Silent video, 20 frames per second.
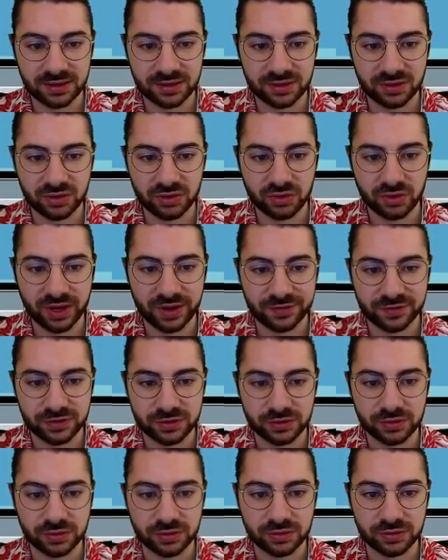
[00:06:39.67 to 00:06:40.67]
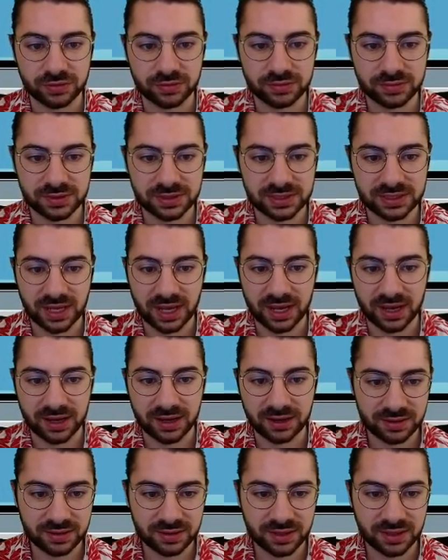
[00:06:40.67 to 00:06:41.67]
you have to
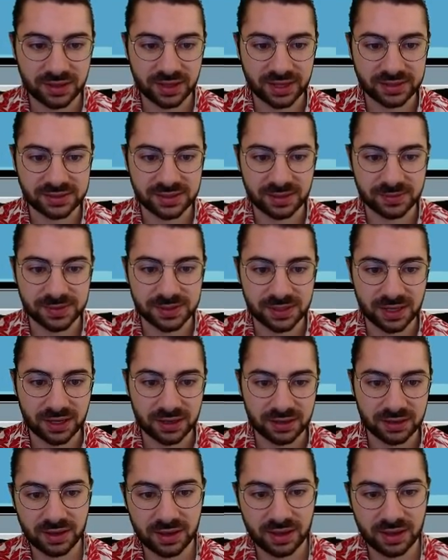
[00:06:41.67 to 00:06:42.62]
stay in that same state.